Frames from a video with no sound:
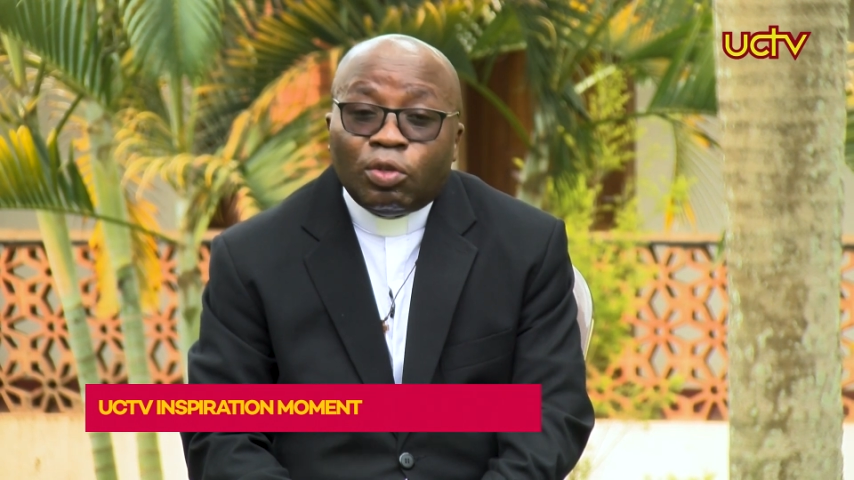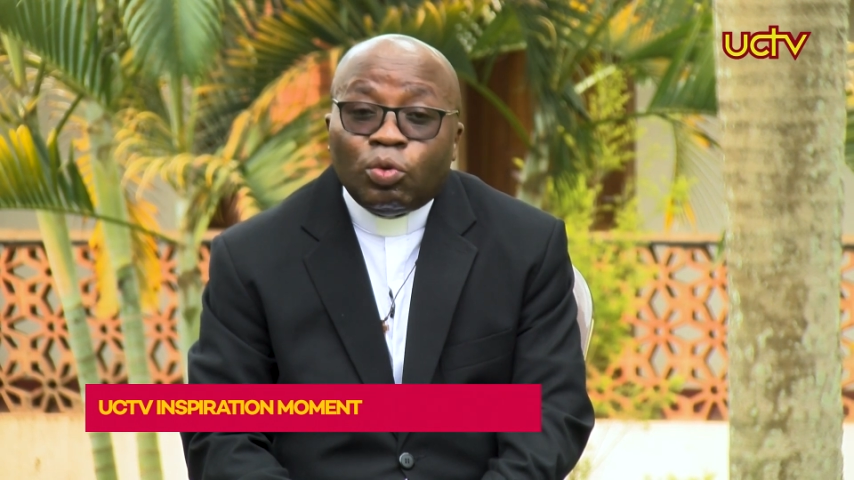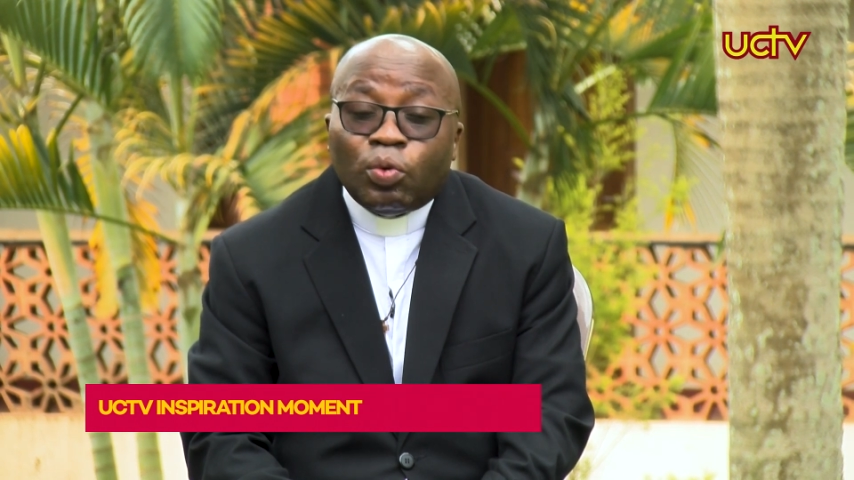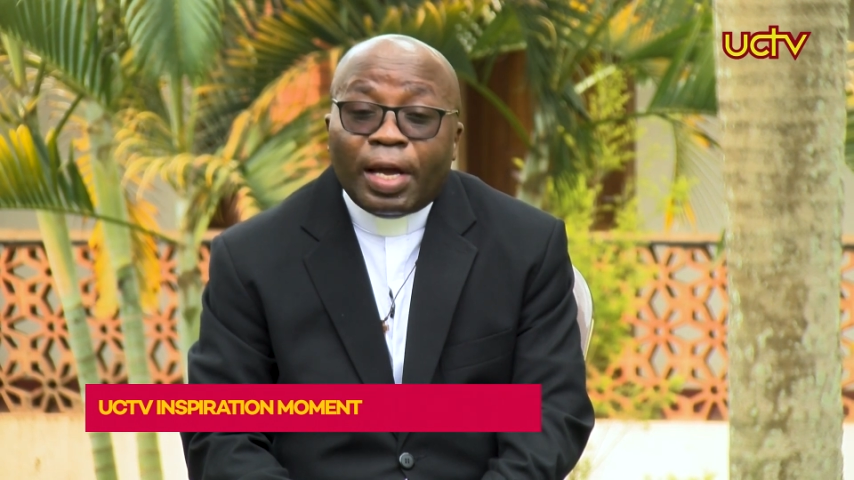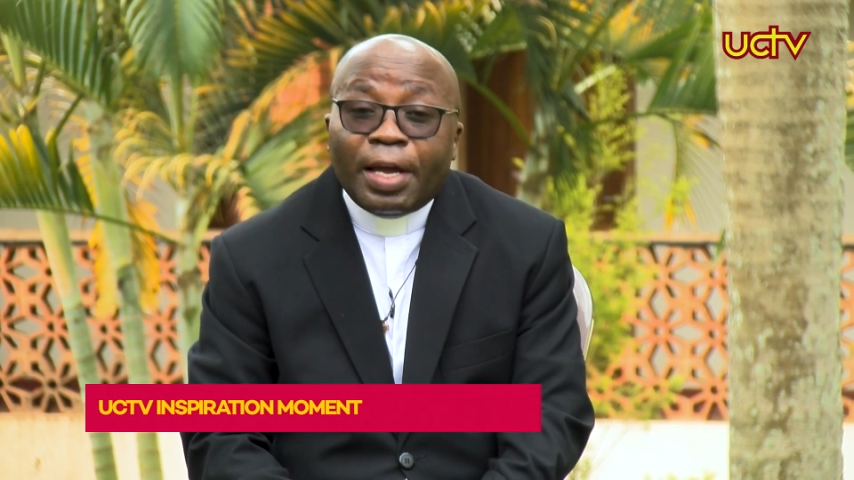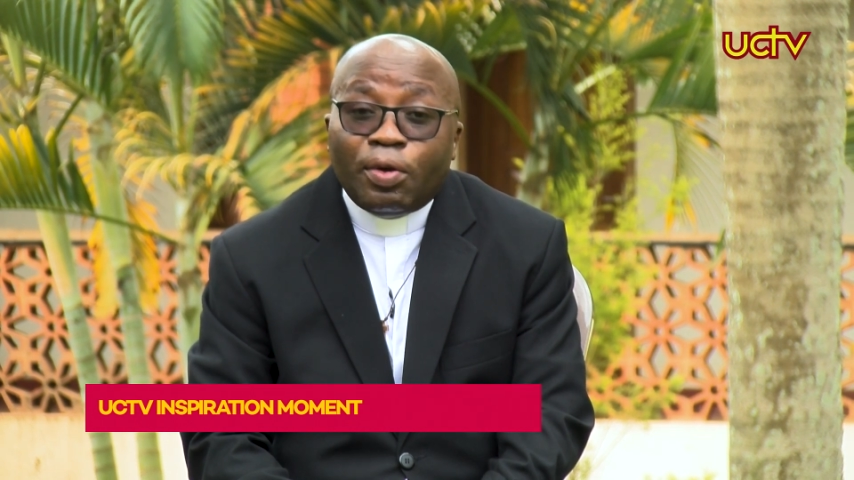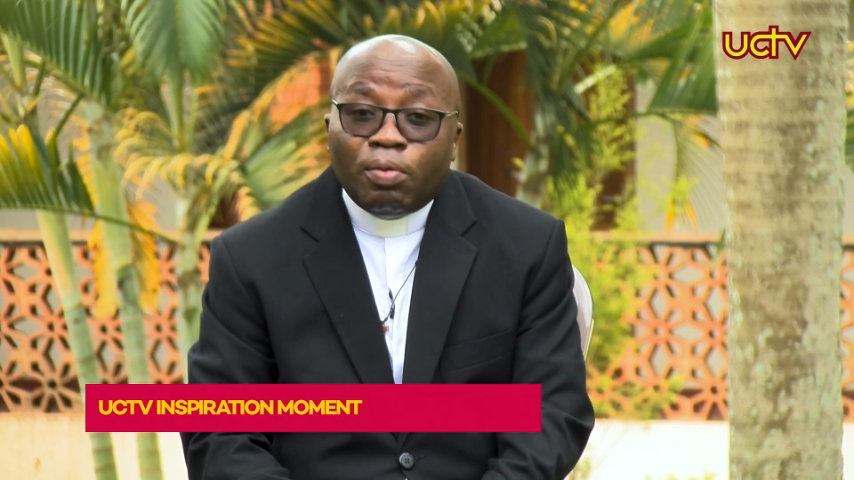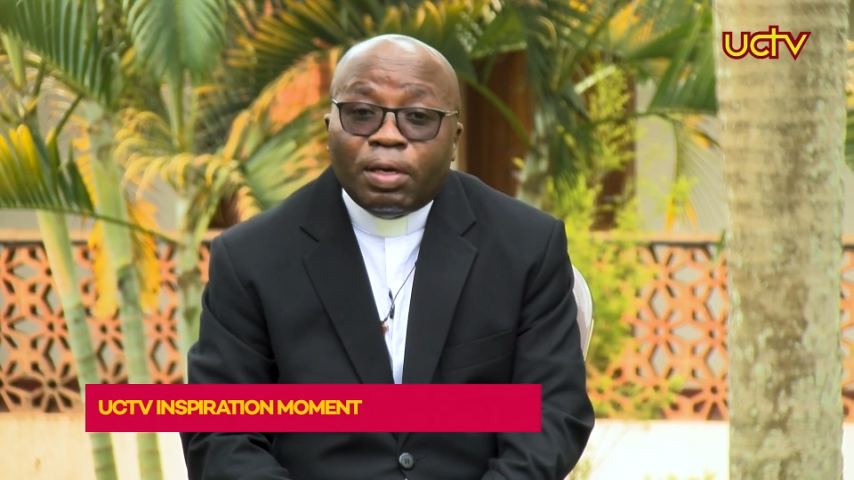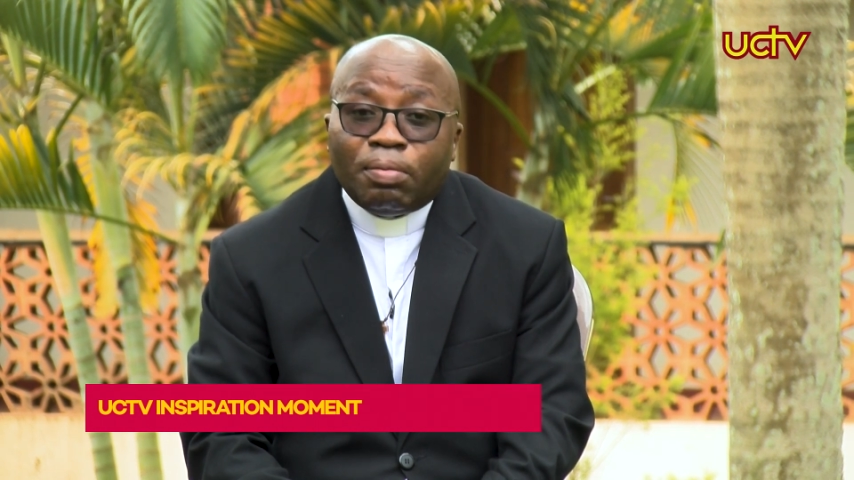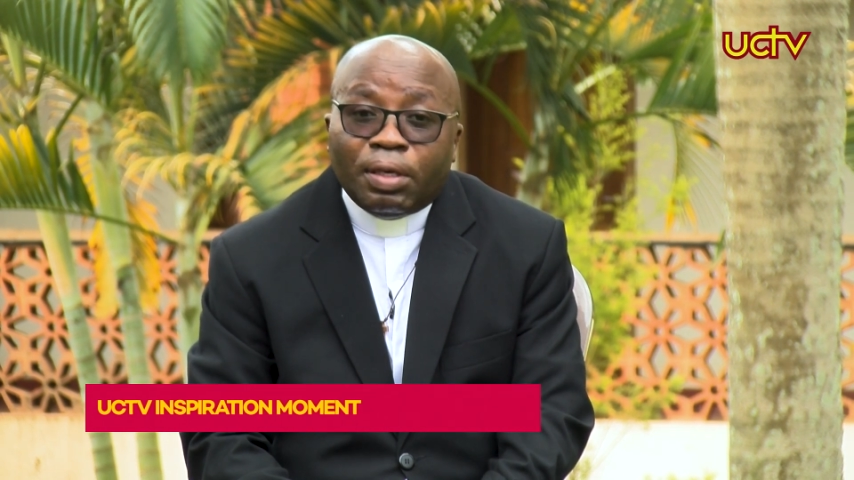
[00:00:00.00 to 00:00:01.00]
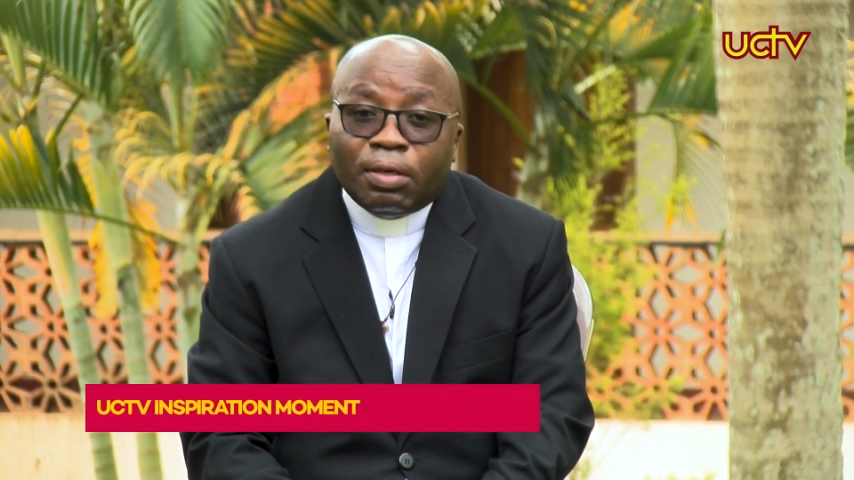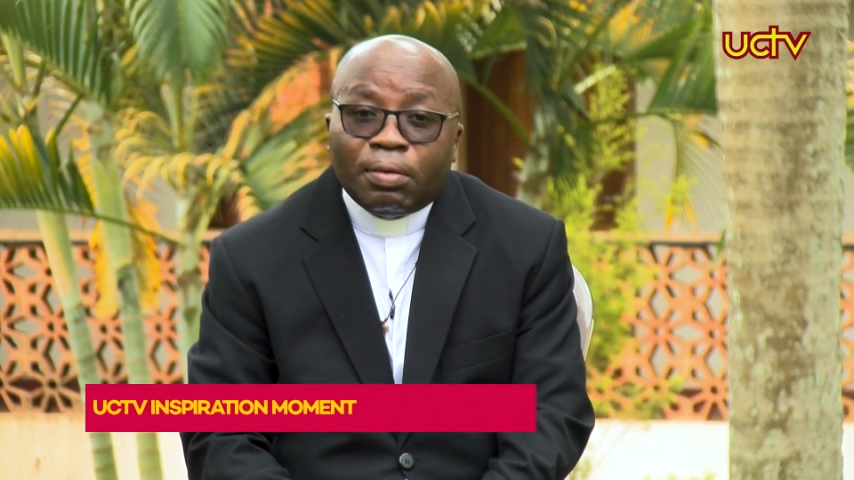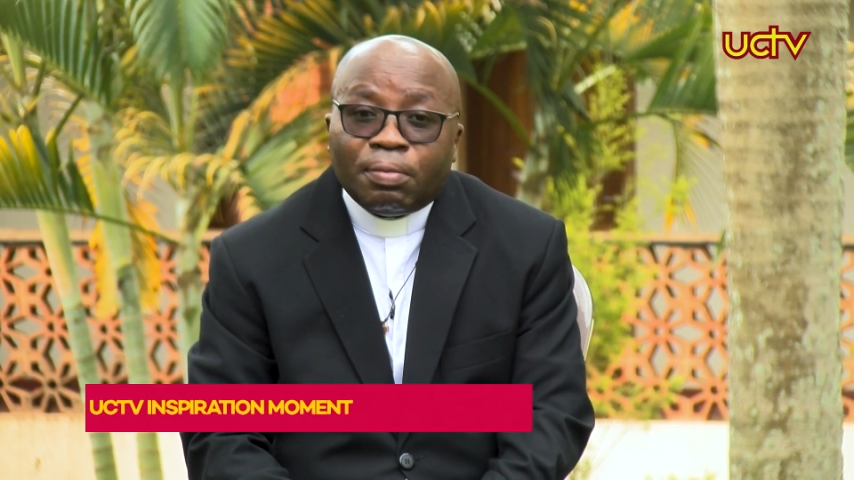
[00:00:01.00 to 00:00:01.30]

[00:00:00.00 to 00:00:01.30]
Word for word: you are a human being.